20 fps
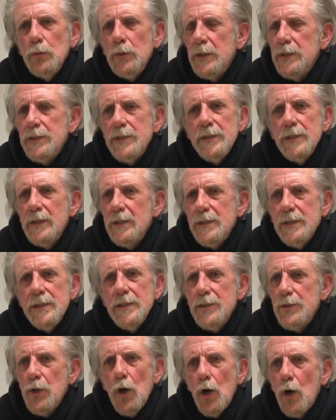this
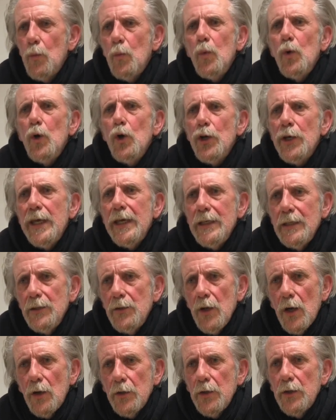is not a working
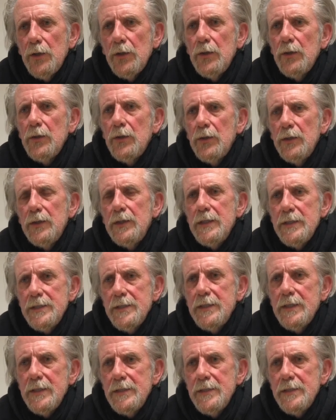dog.
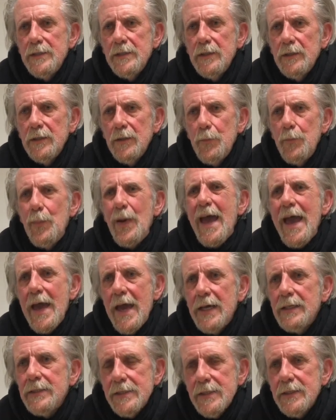This is a
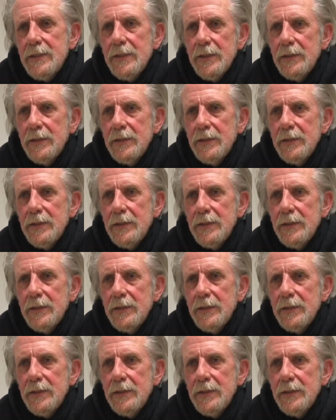pet.